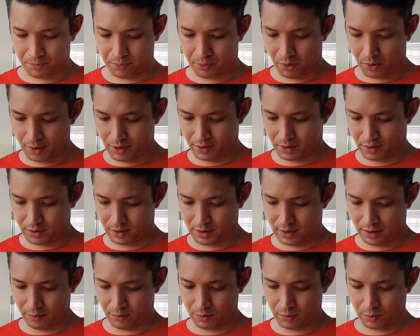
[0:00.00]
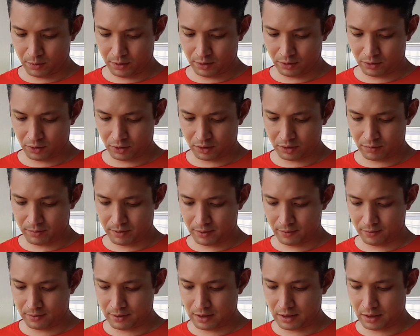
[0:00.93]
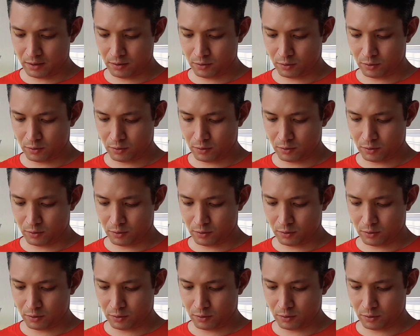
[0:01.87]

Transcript: point that we want to talk about now,